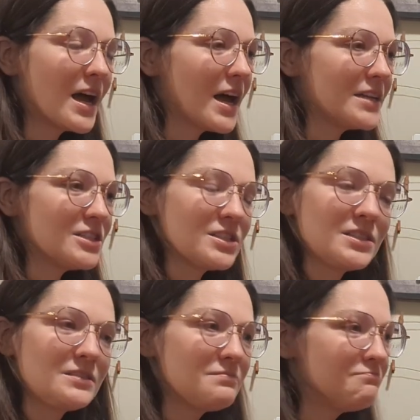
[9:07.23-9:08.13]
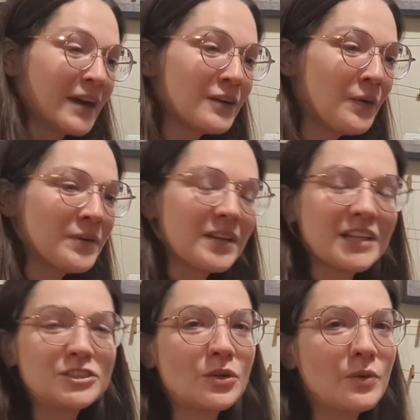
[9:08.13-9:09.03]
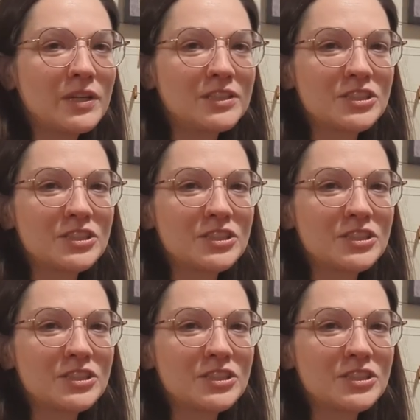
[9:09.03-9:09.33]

I don't know, an electric wheel